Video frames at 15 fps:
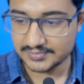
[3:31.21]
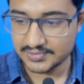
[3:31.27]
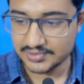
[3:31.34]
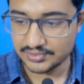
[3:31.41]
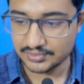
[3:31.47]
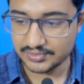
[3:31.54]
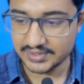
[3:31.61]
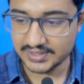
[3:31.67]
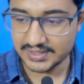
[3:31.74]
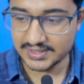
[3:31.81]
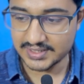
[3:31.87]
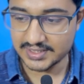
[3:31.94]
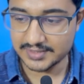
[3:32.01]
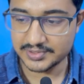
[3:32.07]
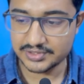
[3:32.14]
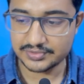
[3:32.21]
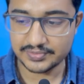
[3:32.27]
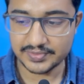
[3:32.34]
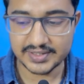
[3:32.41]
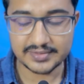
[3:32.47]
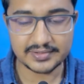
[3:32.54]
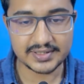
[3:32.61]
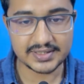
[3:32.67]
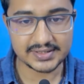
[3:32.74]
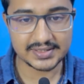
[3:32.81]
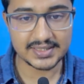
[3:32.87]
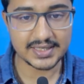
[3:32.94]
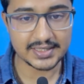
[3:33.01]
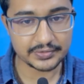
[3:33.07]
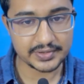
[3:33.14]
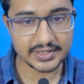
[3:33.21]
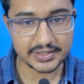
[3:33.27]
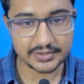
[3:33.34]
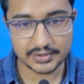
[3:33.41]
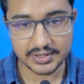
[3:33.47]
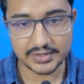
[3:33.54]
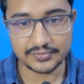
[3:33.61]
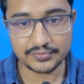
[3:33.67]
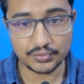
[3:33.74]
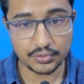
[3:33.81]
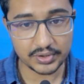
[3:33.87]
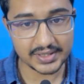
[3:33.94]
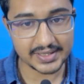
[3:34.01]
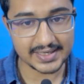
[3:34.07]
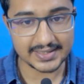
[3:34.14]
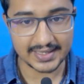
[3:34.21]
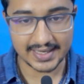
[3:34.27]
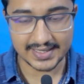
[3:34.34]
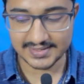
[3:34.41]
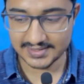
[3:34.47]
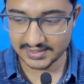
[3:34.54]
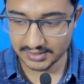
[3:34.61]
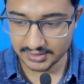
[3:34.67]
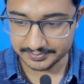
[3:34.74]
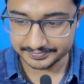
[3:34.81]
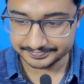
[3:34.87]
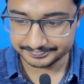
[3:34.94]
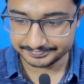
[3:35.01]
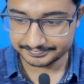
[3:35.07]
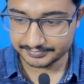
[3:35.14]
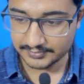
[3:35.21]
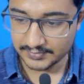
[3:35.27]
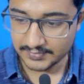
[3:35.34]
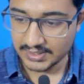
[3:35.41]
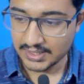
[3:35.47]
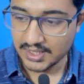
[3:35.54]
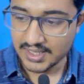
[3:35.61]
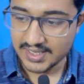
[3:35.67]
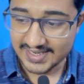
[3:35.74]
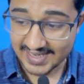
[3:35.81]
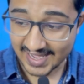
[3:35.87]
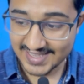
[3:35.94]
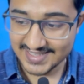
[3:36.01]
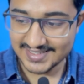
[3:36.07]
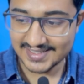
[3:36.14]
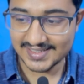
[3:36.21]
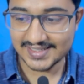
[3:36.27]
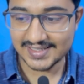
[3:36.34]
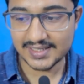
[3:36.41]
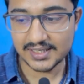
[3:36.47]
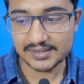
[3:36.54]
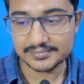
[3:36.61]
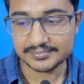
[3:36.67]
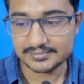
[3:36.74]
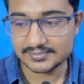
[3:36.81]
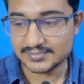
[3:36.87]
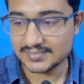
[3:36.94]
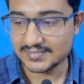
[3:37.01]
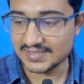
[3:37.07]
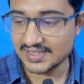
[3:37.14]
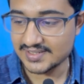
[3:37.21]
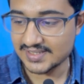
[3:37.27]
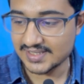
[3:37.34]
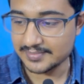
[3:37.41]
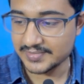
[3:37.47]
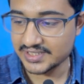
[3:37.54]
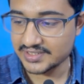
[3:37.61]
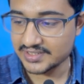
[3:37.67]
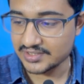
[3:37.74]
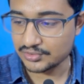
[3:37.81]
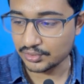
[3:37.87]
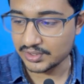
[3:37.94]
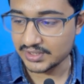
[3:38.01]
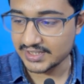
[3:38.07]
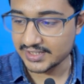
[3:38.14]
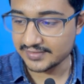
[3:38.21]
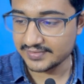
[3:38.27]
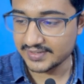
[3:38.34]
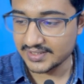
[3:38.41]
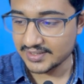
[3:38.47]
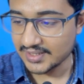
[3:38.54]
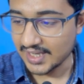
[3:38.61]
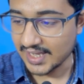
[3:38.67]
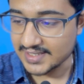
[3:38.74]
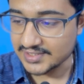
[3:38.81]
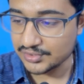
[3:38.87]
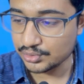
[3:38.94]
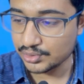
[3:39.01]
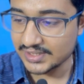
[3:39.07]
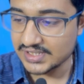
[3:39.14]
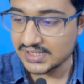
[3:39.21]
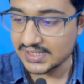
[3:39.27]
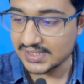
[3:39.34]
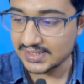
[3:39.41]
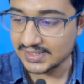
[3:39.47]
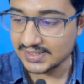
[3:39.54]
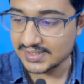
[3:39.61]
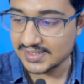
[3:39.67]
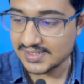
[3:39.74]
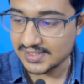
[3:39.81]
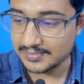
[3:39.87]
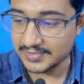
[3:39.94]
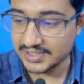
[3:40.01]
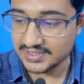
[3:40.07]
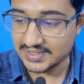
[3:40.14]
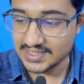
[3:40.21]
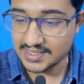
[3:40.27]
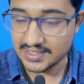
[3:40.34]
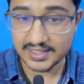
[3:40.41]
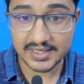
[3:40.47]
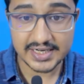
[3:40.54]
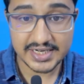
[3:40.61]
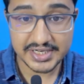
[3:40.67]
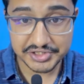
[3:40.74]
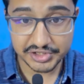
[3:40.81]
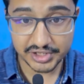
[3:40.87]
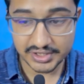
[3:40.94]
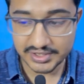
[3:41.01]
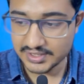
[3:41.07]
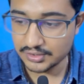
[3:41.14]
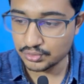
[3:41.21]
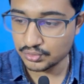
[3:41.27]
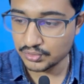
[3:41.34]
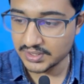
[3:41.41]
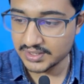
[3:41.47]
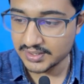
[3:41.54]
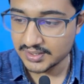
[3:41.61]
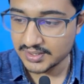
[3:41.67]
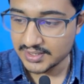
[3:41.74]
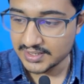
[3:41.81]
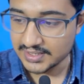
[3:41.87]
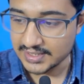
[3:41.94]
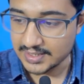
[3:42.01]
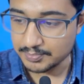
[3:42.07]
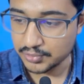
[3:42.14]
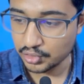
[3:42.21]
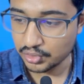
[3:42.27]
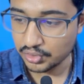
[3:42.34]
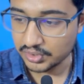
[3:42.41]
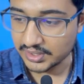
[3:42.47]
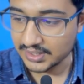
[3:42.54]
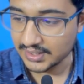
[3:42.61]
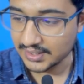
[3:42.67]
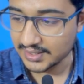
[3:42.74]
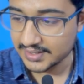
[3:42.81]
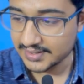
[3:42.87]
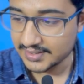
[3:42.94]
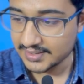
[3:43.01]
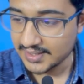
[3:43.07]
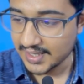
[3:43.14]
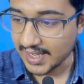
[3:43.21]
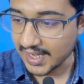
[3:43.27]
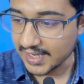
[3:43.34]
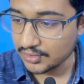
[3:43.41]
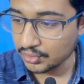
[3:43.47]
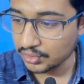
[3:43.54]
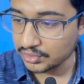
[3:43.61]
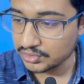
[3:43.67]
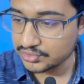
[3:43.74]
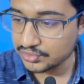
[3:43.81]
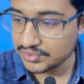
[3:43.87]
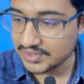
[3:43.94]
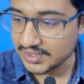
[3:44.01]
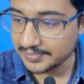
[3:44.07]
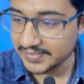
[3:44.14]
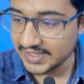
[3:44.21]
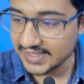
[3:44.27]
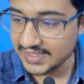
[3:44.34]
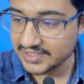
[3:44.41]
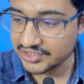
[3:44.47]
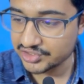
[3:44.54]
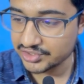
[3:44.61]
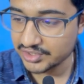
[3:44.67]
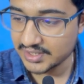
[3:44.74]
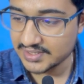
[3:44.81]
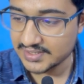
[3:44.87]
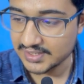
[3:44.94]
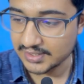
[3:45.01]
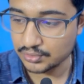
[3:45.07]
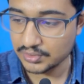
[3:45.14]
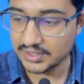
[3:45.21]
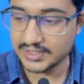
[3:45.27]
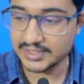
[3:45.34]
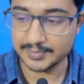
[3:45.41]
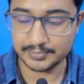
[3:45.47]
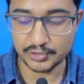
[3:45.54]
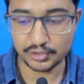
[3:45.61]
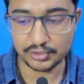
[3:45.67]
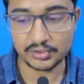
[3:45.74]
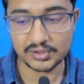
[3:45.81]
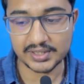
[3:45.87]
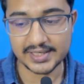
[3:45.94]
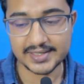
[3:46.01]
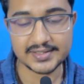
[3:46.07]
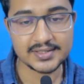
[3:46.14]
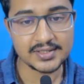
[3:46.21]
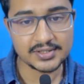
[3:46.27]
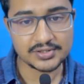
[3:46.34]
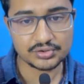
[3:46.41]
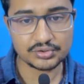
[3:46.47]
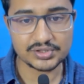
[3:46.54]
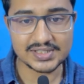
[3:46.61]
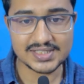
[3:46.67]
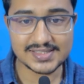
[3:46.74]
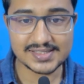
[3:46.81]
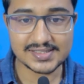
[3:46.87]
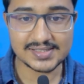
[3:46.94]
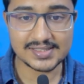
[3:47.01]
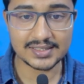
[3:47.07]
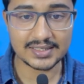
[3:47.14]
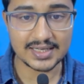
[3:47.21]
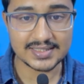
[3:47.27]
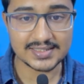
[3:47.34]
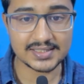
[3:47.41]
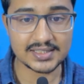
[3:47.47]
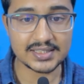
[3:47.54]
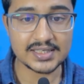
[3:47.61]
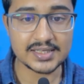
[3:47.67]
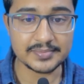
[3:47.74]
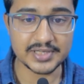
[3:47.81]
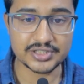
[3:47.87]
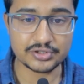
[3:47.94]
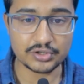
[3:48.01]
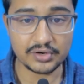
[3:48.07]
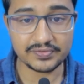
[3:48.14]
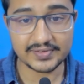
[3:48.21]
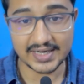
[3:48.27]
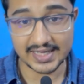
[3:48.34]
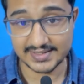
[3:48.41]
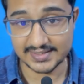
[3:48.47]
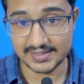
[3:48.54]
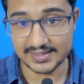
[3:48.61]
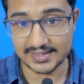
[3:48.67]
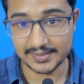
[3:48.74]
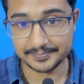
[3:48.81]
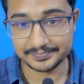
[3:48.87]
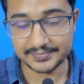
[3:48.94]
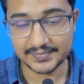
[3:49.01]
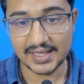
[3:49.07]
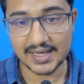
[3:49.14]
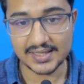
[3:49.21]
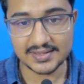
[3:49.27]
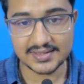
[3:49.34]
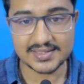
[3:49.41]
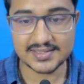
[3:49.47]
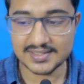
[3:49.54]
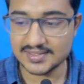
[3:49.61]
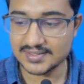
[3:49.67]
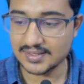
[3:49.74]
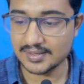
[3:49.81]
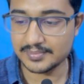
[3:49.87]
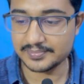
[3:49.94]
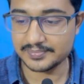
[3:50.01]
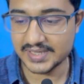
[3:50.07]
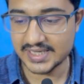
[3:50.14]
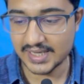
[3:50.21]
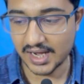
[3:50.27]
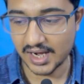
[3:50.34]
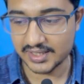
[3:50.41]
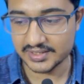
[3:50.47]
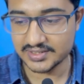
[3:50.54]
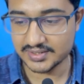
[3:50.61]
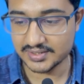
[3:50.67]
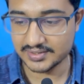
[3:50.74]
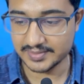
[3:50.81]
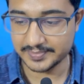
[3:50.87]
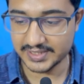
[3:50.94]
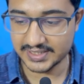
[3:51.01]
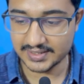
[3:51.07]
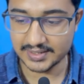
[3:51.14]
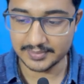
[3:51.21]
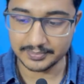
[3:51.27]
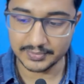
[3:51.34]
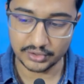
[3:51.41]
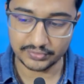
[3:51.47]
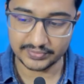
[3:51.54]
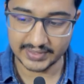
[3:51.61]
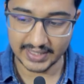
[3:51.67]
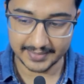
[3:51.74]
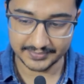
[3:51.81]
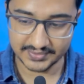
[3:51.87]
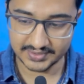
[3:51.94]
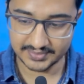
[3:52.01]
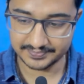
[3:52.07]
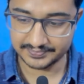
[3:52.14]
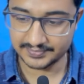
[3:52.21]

So in NEET PG 2023 and 2024, it has come. Neisseria, this image is only given. As you can see in this image, there are intracellular diplococci and also some extracellular diplococci. So this is the classical image of Neisseria and this is being asked repeated number of times